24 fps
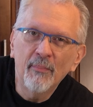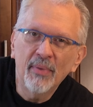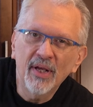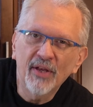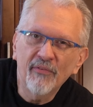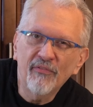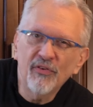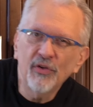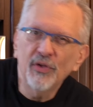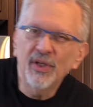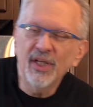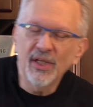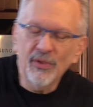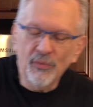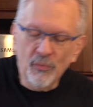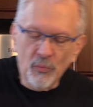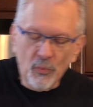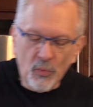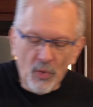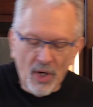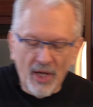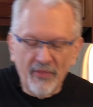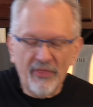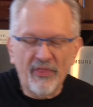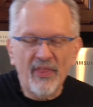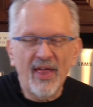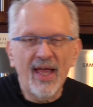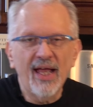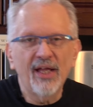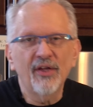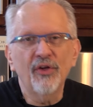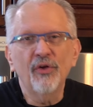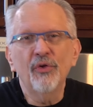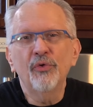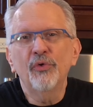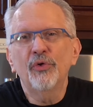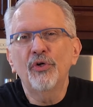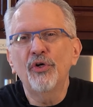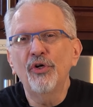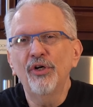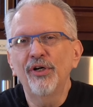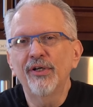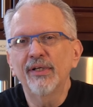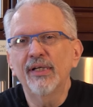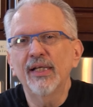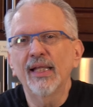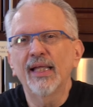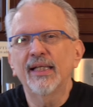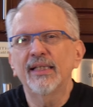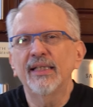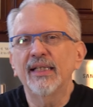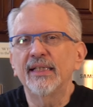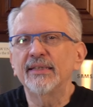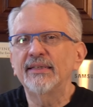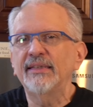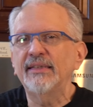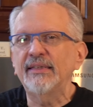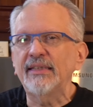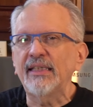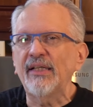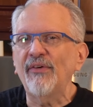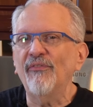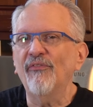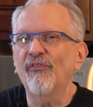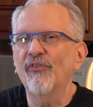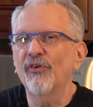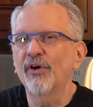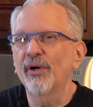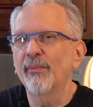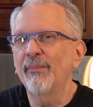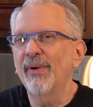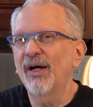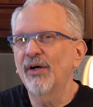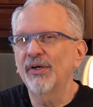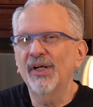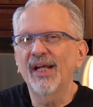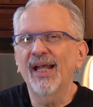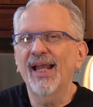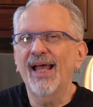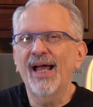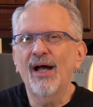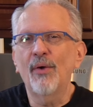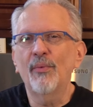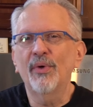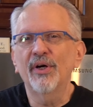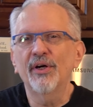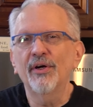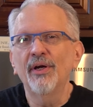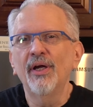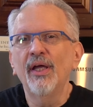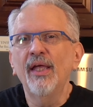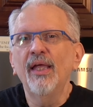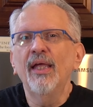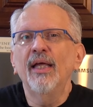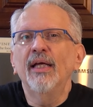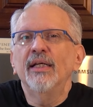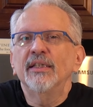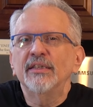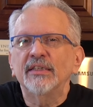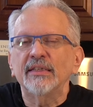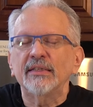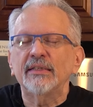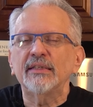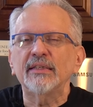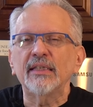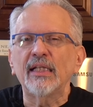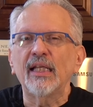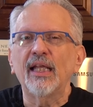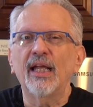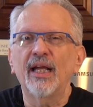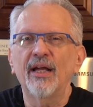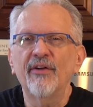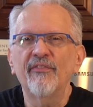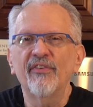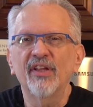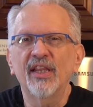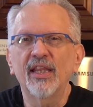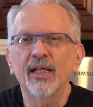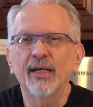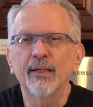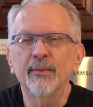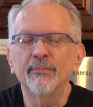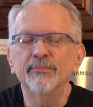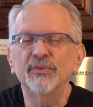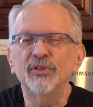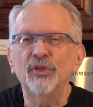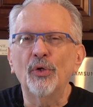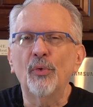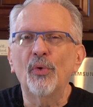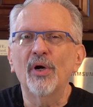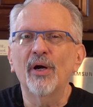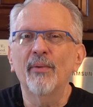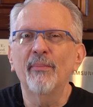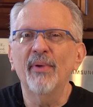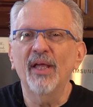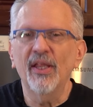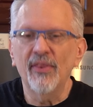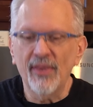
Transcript: But if you didn't want that, you could let this sit for about an hour just to let everything absorb,